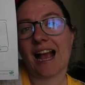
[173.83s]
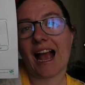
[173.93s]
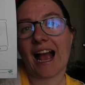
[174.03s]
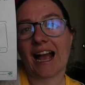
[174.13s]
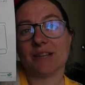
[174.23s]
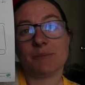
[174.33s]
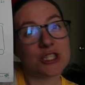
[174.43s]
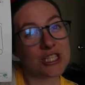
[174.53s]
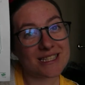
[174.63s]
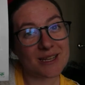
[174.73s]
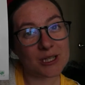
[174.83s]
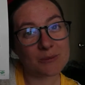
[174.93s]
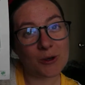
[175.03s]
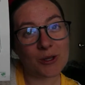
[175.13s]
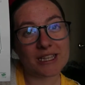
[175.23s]
and but she stuck them
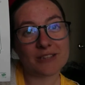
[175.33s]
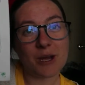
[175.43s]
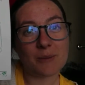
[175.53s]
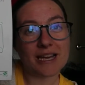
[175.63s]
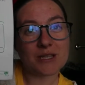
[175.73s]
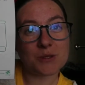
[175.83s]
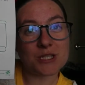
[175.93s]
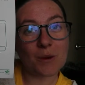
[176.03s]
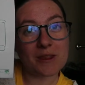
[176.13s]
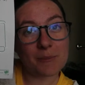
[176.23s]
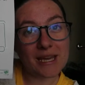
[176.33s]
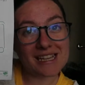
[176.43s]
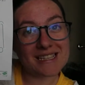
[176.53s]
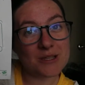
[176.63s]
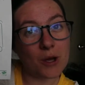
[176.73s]
all in the right place, which is why the
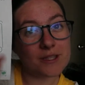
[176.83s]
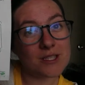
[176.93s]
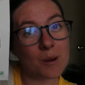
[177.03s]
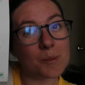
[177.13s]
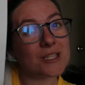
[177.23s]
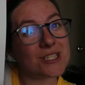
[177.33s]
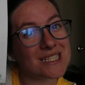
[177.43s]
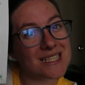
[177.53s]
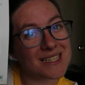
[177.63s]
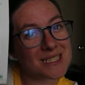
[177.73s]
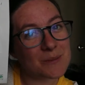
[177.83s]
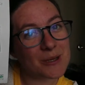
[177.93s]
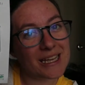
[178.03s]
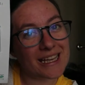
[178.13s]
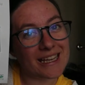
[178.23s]
bean is not at the top because she decided to put
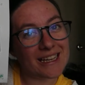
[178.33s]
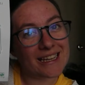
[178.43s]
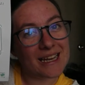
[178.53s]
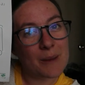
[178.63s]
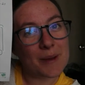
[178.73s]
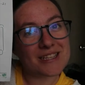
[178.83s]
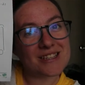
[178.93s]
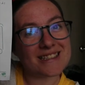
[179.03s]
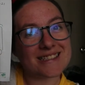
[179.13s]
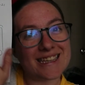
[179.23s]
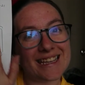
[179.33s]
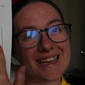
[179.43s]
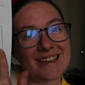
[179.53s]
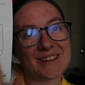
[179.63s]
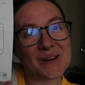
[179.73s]
it here. But as you can see,
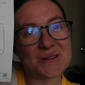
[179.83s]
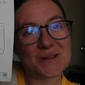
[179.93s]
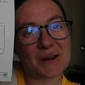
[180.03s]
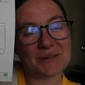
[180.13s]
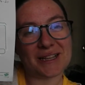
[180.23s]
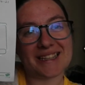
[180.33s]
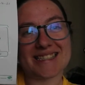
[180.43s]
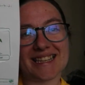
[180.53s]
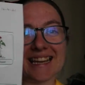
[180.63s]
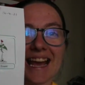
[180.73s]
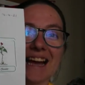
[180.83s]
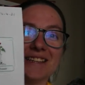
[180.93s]
it goes around nicely and